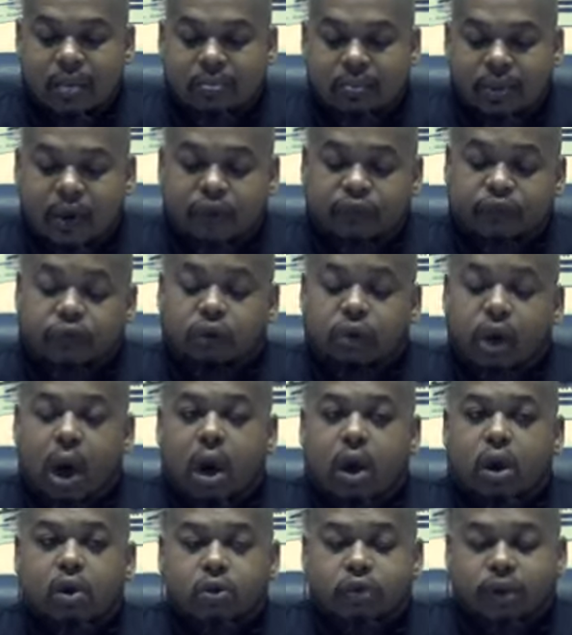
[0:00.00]
both through
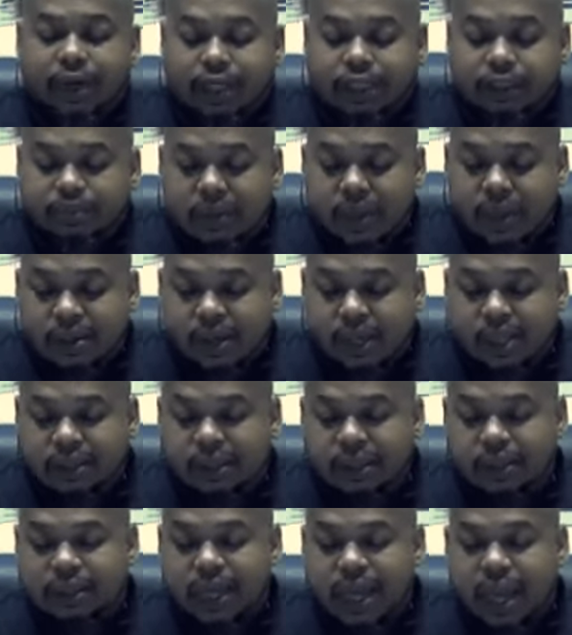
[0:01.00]
our own
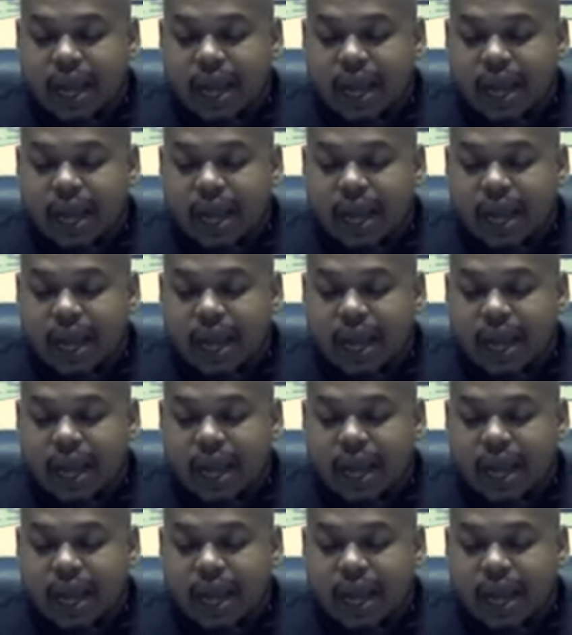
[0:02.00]
experiences